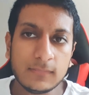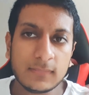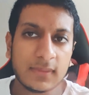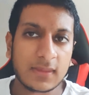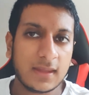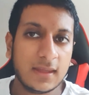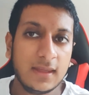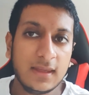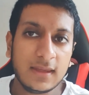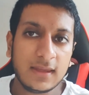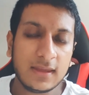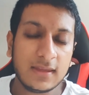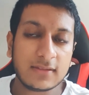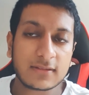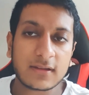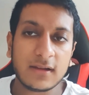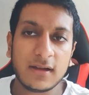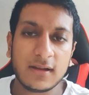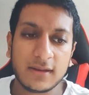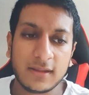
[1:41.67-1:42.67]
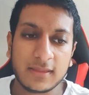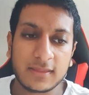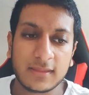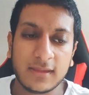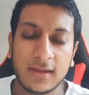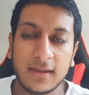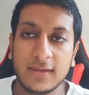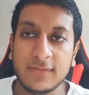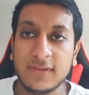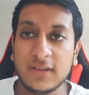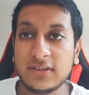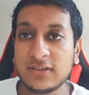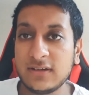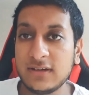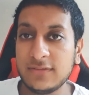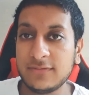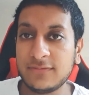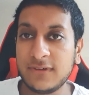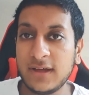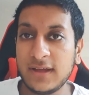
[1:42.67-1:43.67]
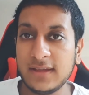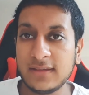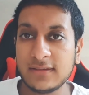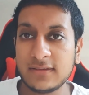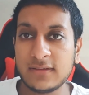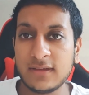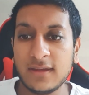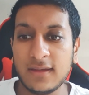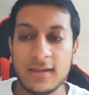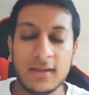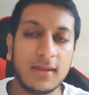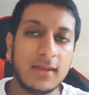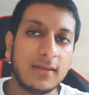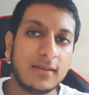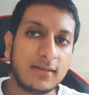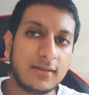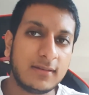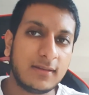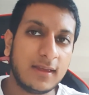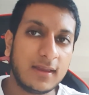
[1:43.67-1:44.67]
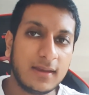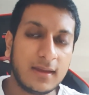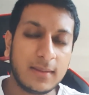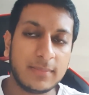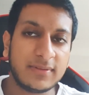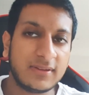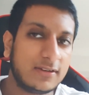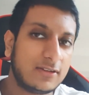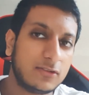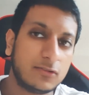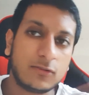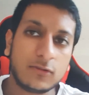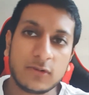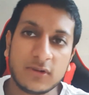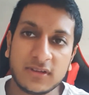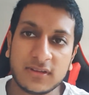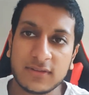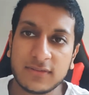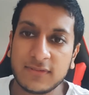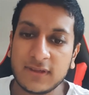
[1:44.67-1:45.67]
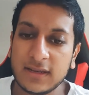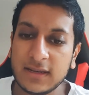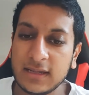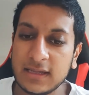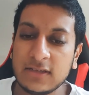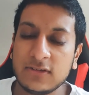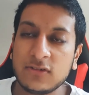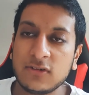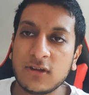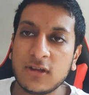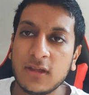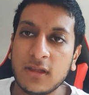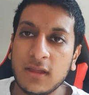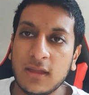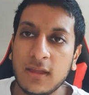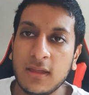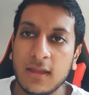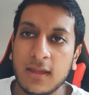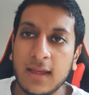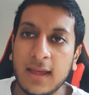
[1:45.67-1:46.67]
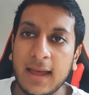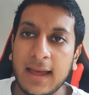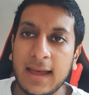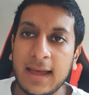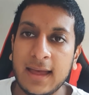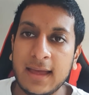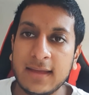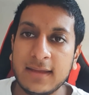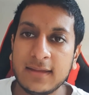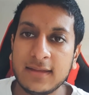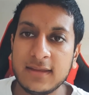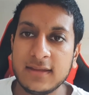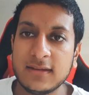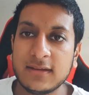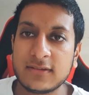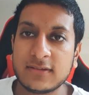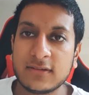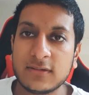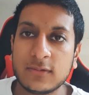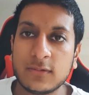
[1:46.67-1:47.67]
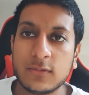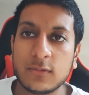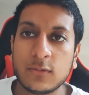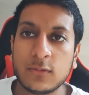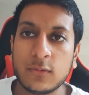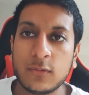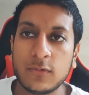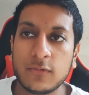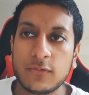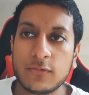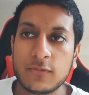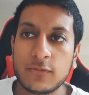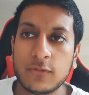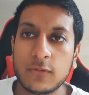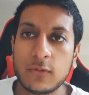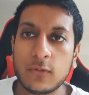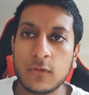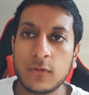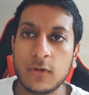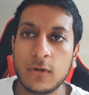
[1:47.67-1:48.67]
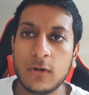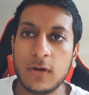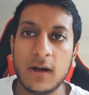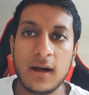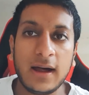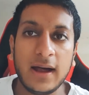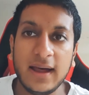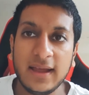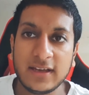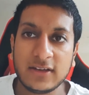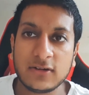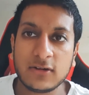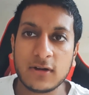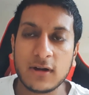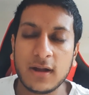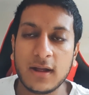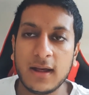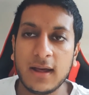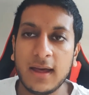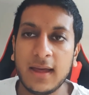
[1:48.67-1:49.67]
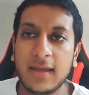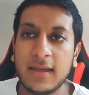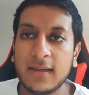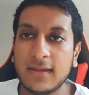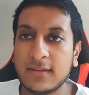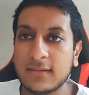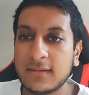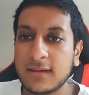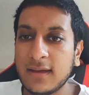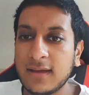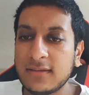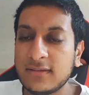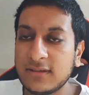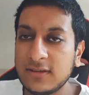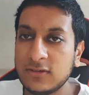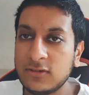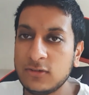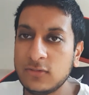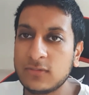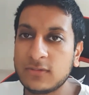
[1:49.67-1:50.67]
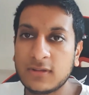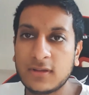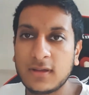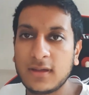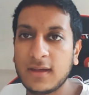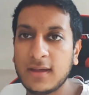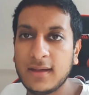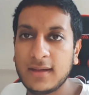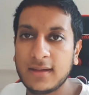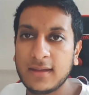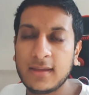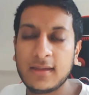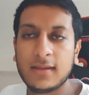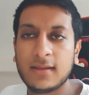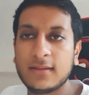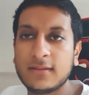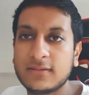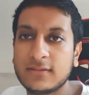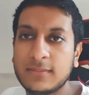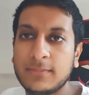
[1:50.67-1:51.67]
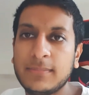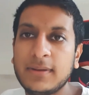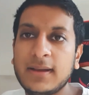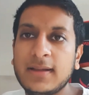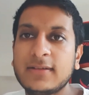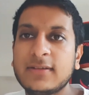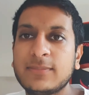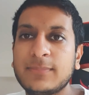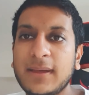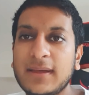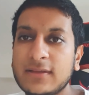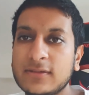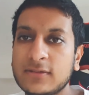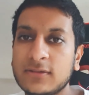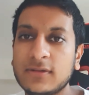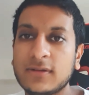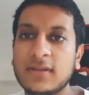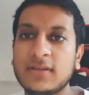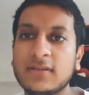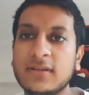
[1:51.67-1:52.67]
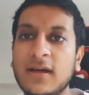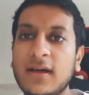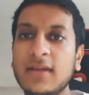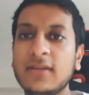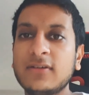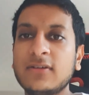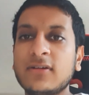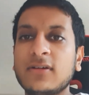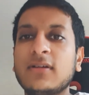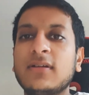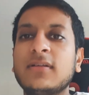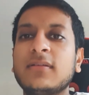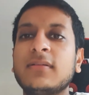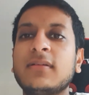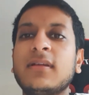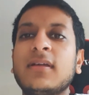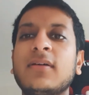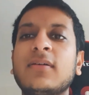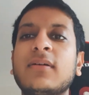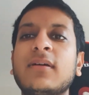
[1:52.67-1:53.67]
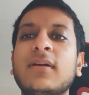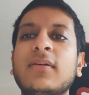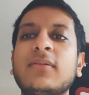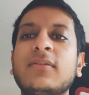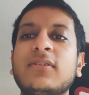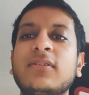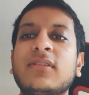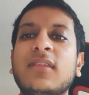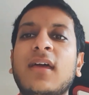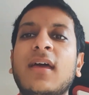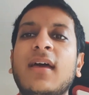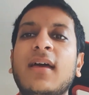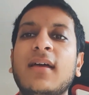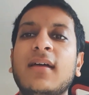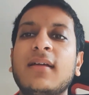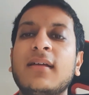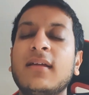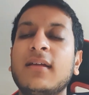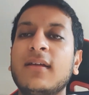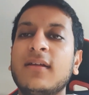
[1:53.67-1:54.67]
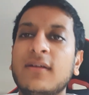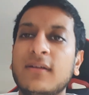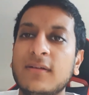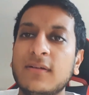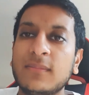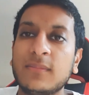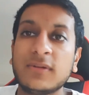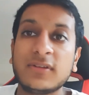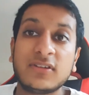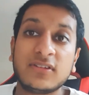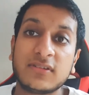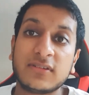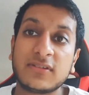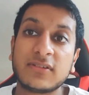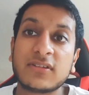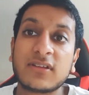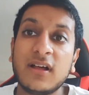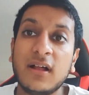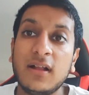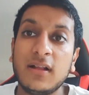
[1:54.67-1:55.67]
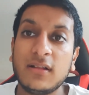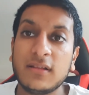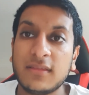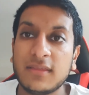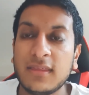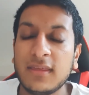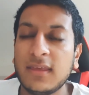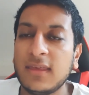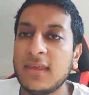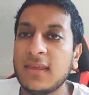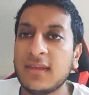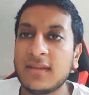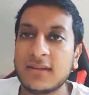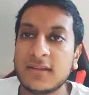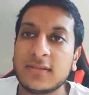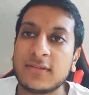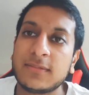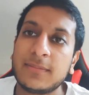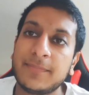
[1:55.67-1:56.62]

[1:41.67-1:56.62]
He, he's guarding that. He eventually finds it, kidnaps it, destroys the village uh, he does it all for Hydra, and as he shoots the guy, some blood spatters on his Hydra logo just there, which is a skull and thingy, and it